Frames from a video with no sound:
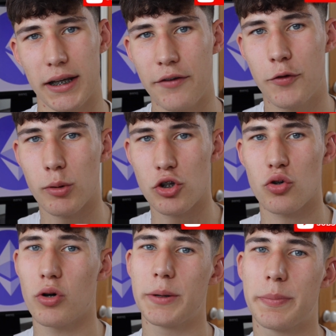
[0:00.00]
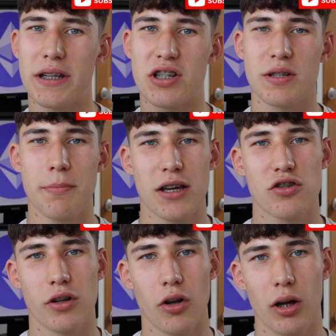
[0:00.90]
If you enjoyed, please smash
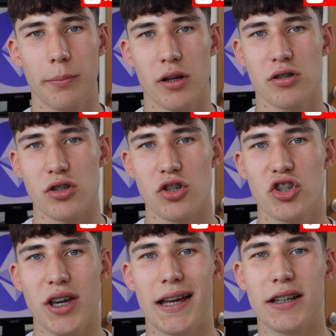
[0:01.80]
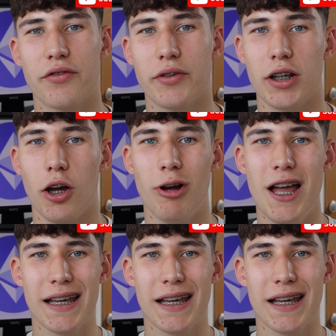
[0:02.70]
the like button, share this video,